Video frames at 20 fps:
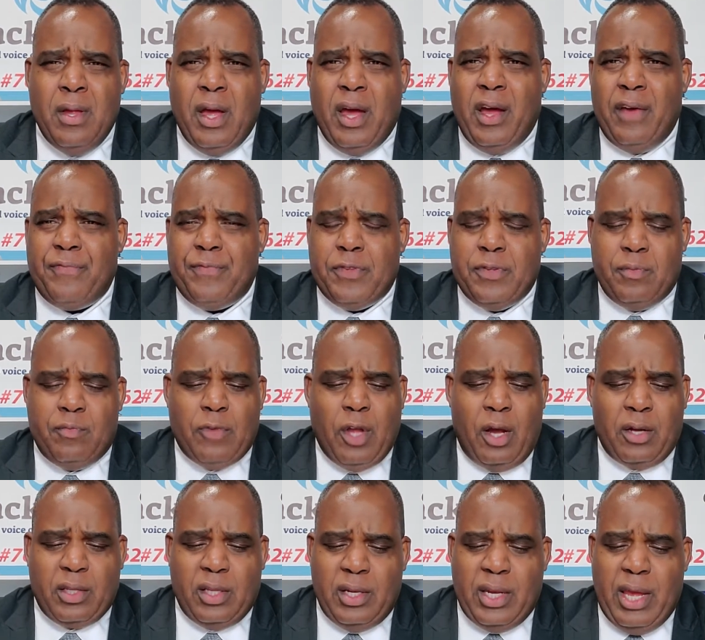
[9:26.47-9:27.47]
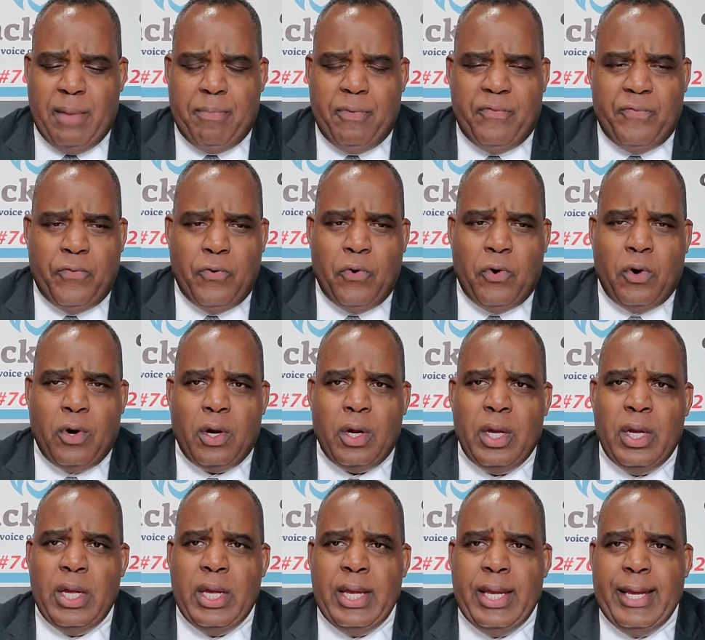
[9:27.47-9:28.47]
I've talked on that before,
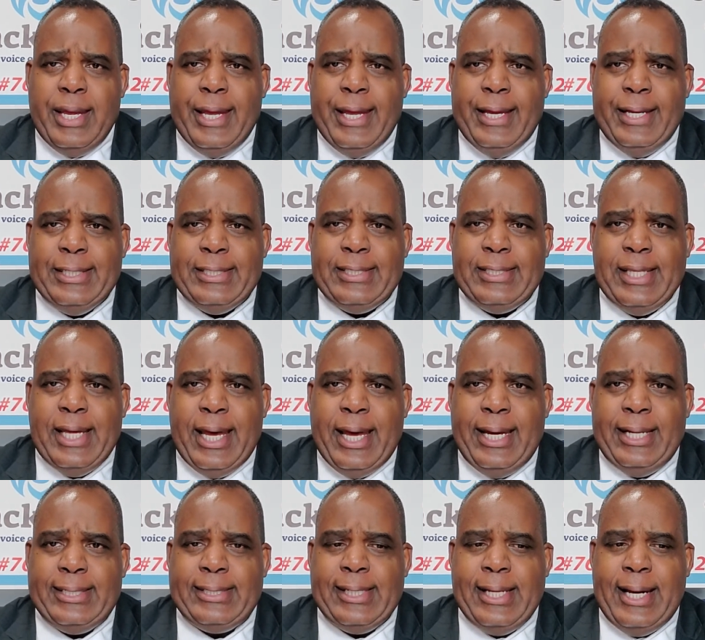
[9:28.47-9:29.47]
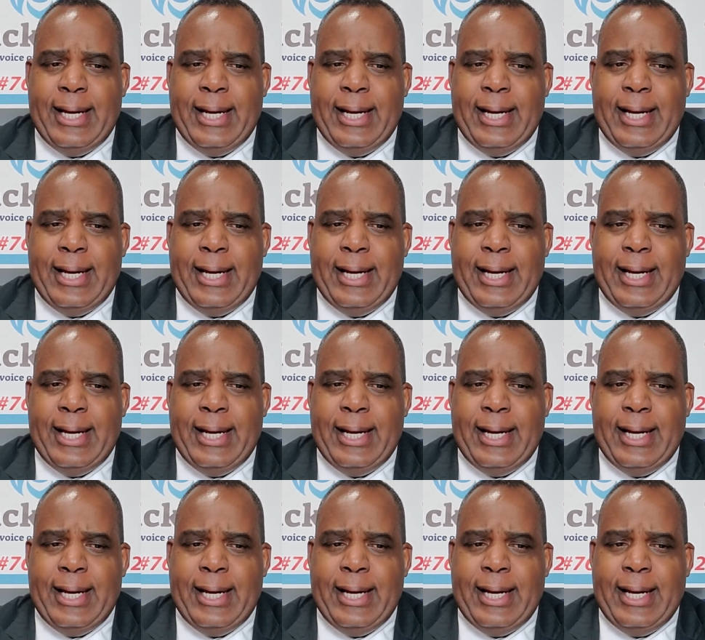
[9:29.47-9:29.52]
is that